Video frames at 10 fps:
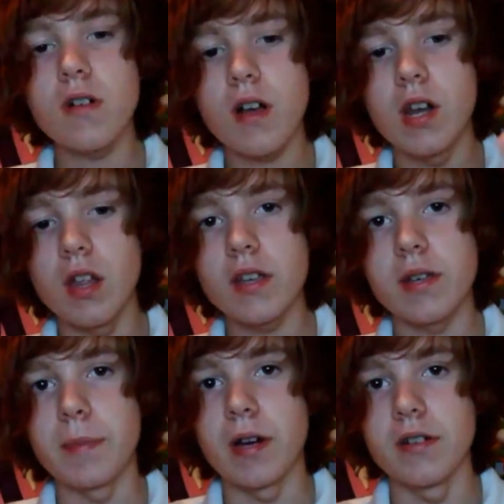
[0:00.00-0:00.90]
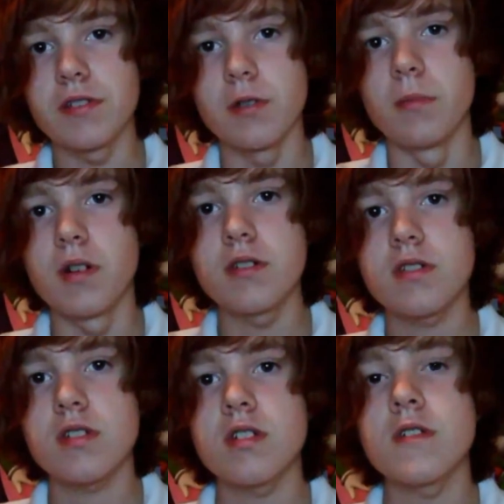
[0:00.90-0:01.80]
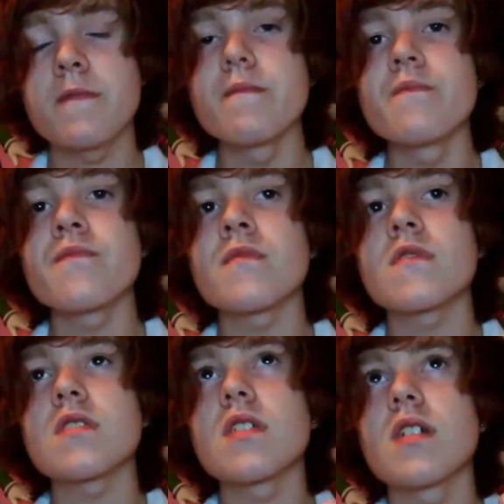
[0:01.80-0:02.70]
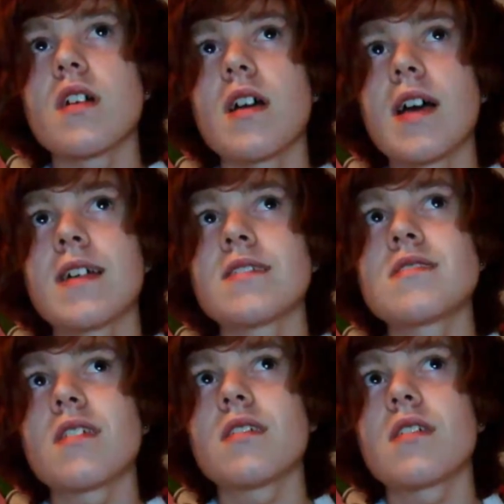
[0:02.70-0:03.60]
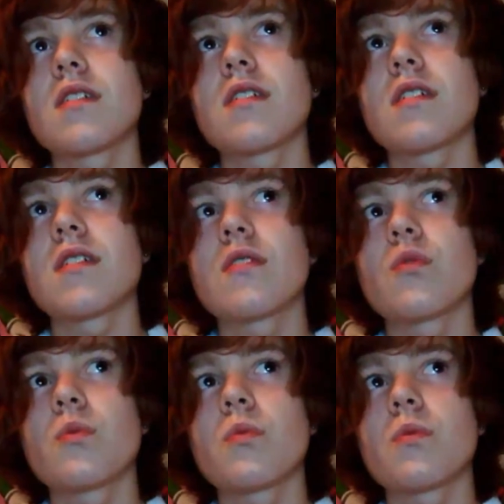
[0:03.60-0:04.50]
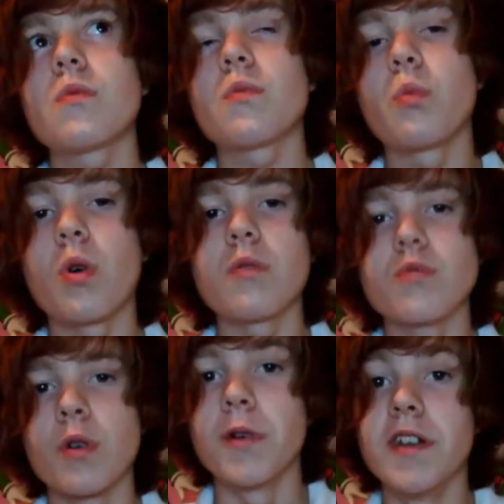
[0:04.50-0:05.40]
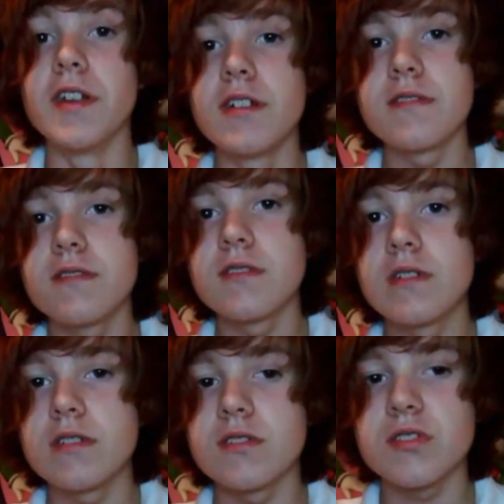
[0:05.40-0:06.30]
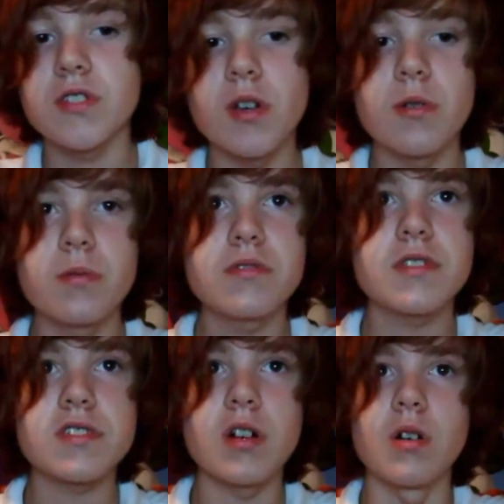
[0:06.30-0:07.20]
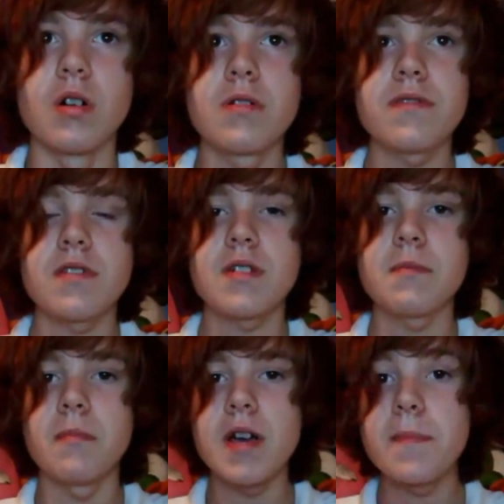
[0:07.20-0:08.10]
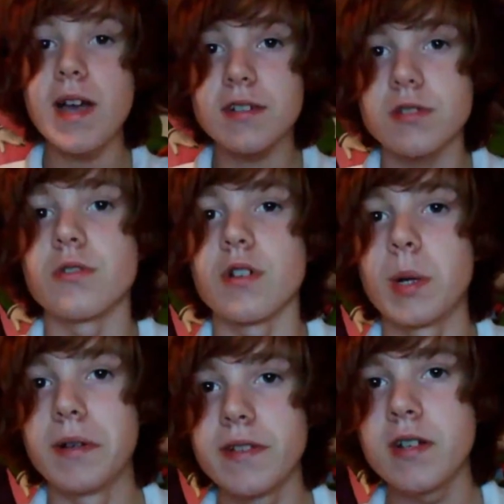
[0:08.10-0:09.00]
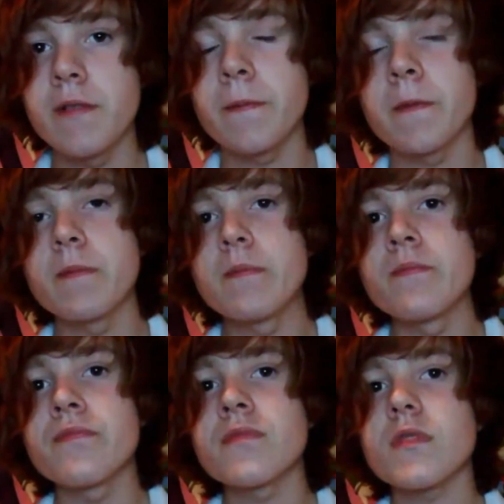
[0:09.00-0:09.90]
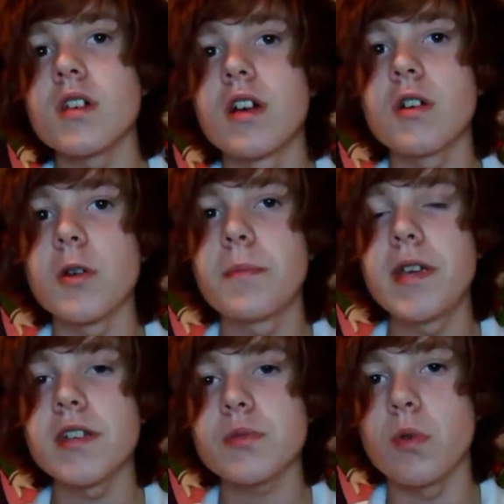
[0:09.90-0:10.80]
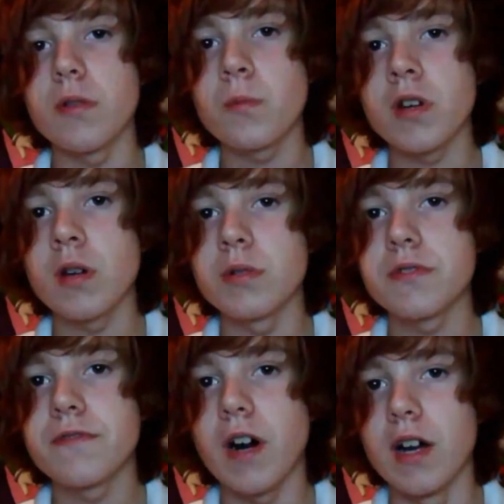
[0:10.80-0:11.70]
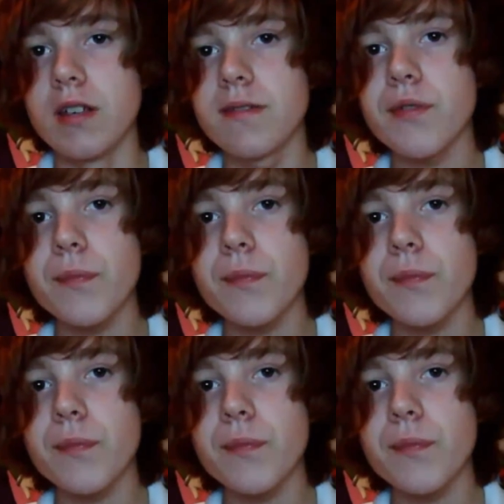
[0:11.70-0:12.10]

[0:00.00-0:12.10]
I like about it so much, and what ruined it. So to start off, my backstory with it. I got a PS1 when I was 5.